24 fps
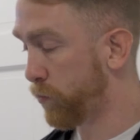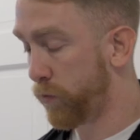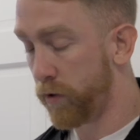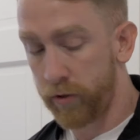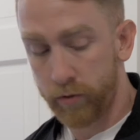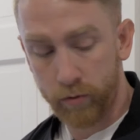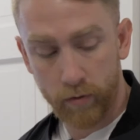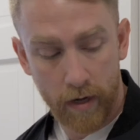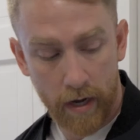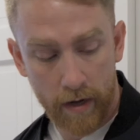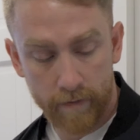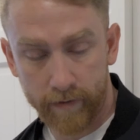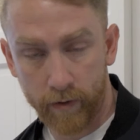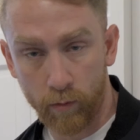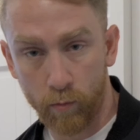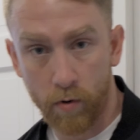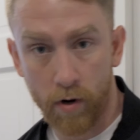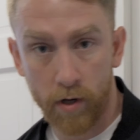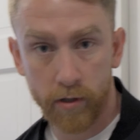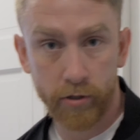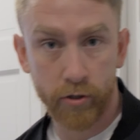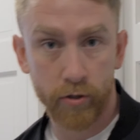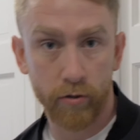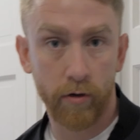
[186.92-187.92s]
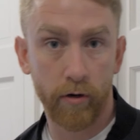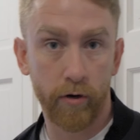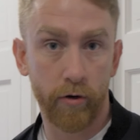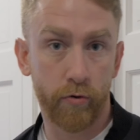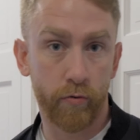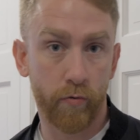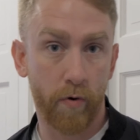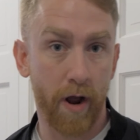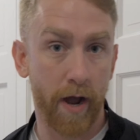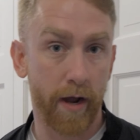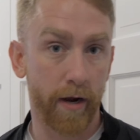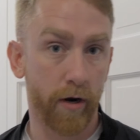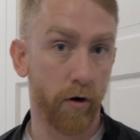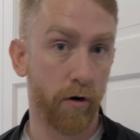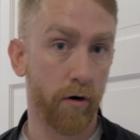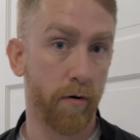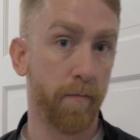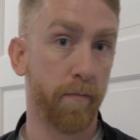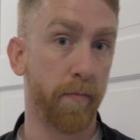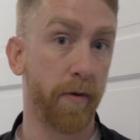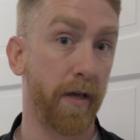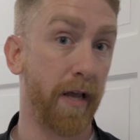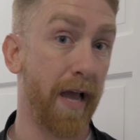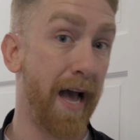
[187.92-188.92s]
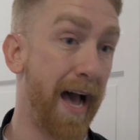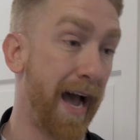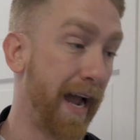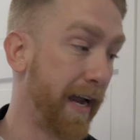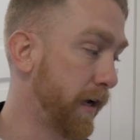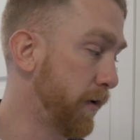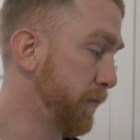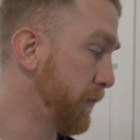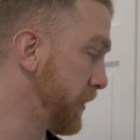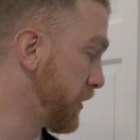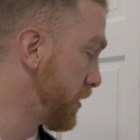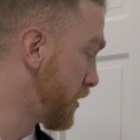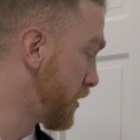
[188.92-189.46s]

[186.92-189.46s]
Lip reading: we do have a washer and dryer behind me.